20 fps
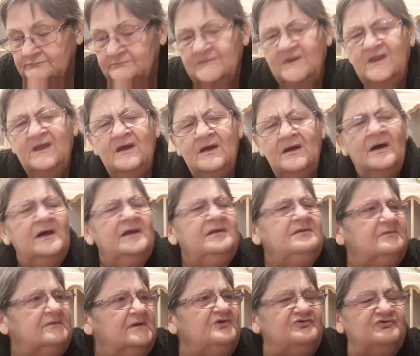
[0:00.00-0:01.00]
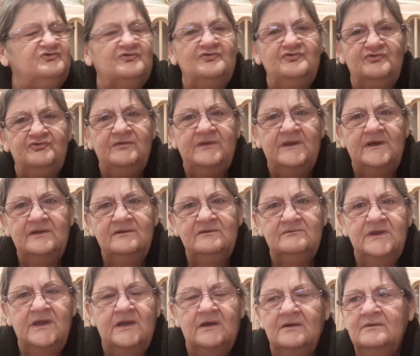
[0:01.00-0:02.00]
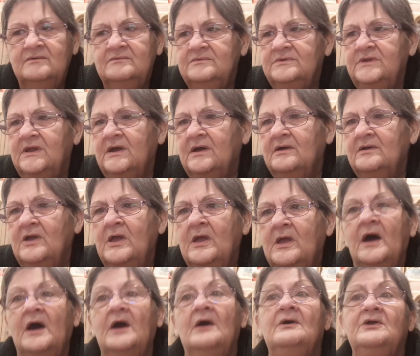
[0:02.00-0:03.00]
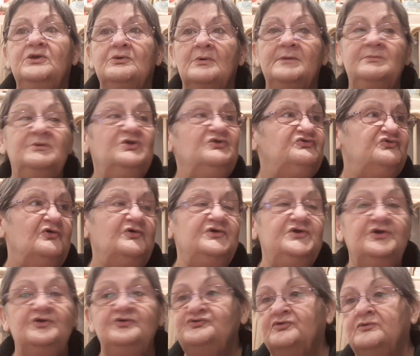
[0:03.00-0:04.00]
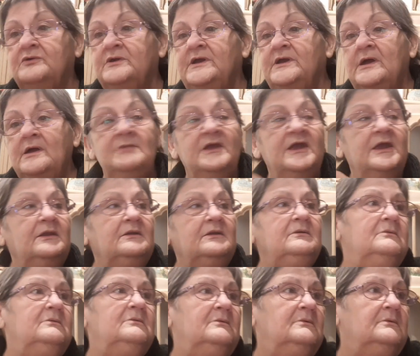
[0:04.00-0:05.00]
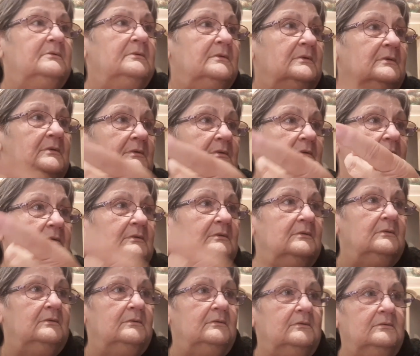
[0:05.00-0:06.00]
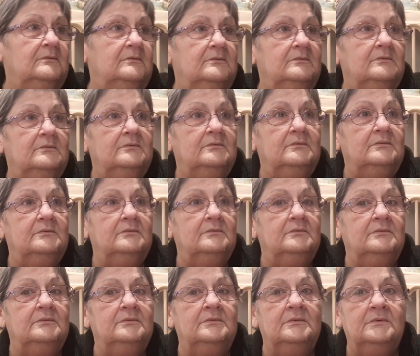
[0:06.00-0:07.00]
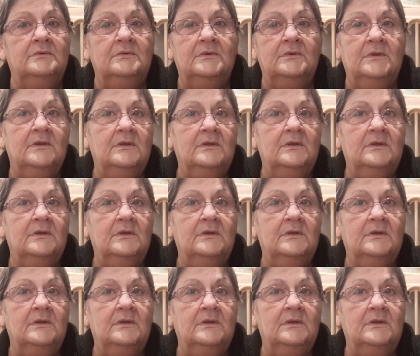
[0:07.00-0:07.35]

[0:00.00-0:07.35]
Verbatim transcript: Yeah, I, I showed you that. Yeah, yeah. Oh, you want me to show you a tree I made? I love this. The